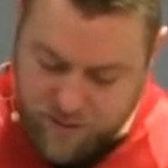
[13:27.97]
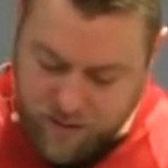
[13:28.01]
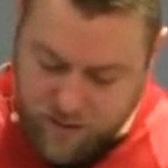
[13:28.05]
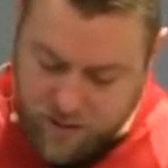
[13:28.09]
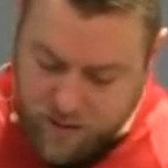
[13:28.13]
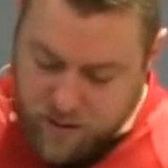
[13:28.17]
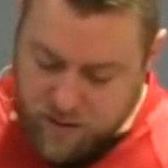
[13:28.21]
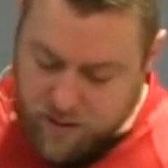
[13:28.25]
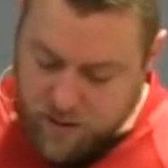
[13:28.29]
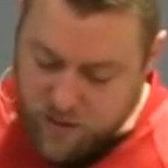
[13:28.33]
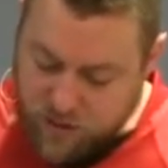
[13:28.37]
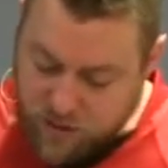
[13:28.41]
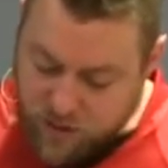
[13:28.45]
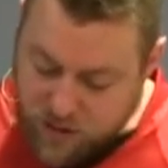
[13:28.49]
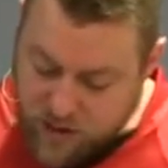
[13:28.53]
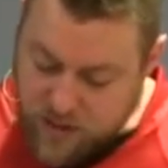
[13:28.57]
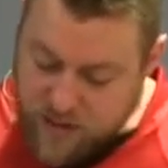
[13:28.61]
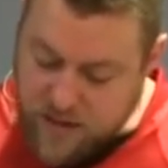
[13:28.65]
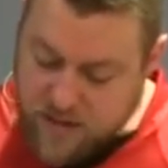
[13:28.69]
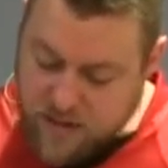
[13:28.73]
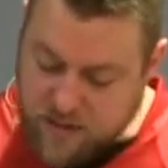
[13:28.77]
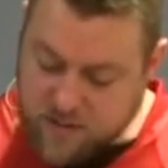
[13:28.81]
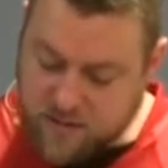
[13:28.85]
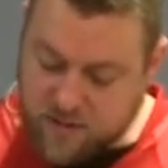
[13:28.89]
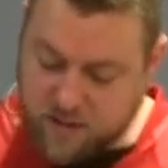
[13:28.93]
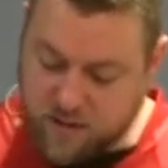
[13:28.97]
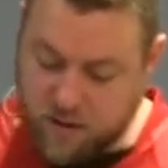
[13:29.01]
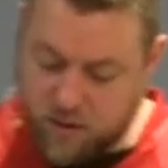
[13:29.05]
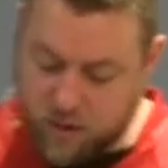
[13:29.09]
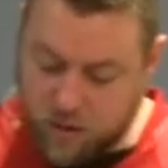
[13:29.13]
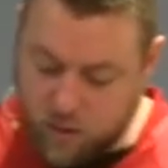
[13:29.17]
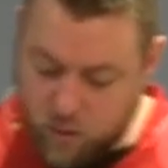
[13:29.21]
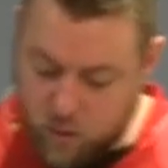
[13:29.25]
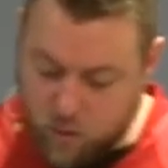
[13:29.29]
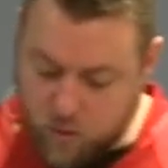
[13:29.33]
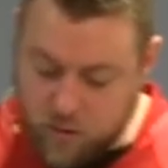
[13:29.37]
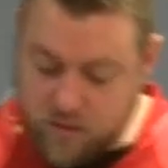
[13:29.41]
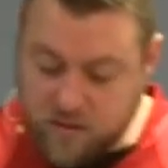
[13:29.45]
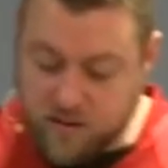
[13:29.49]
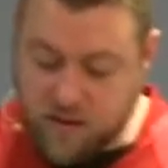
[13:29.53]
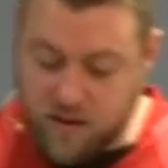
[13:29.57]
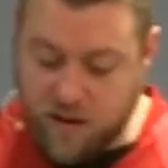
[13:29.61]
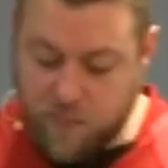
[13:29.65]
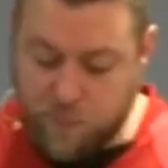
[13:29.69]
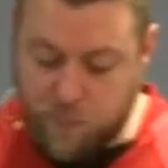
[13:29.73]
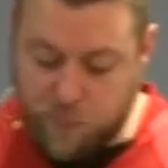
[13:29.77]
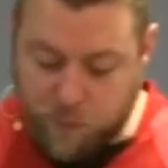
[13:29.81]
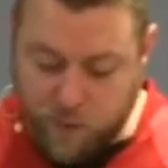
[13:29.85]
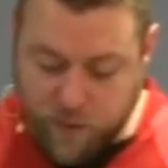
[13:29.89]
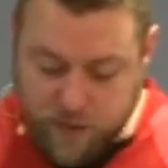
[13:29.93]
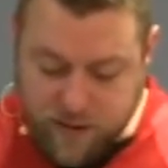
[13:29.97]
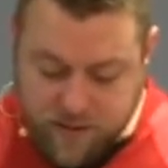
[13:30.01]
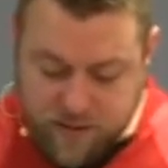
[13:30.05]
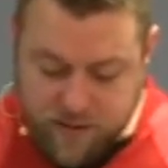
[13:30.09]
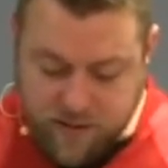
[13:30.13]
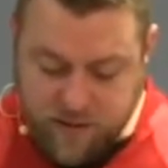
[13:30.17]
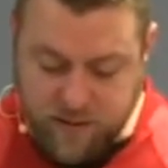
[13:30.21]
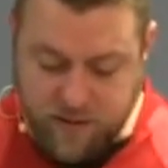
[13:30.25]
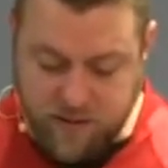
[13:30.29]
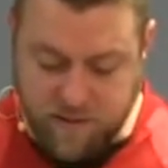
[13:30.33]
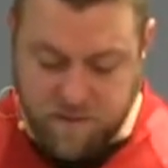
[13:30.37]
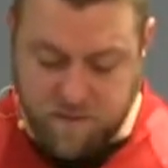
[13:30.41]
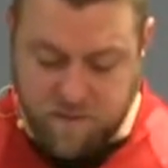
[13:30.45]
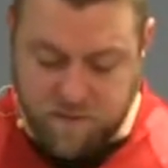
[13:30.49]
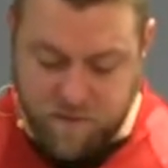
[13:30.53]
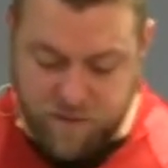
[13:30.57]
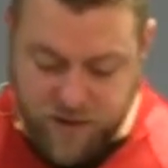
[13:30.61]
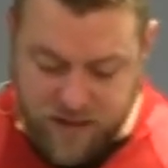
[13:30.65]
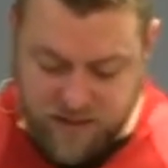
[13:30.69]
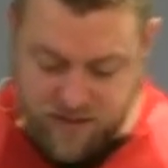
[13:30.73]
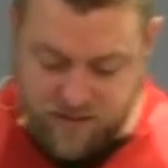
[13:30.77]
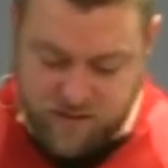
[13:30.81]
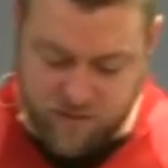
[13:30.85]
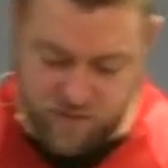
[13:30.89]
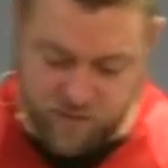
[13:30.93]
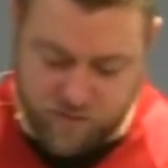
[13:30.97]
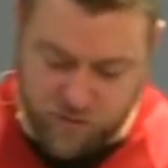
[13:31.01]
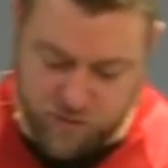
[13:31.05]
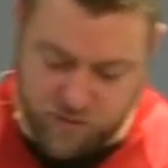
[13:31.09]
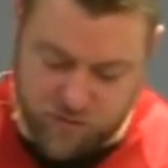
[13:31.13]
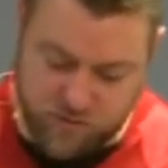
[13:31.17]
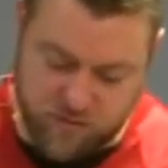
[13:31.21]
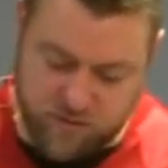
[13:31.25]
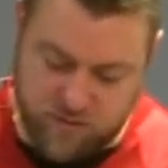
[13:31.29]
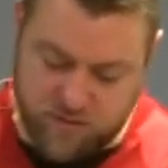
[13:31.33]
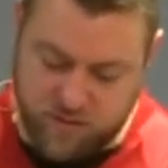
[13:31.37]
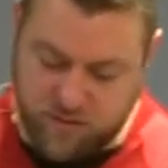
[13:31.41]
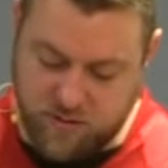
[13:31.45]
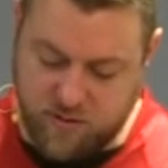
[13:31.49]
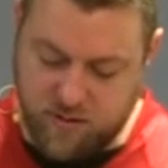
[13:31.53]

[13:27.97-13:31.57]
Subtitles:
these are the Lord's appointed festivals,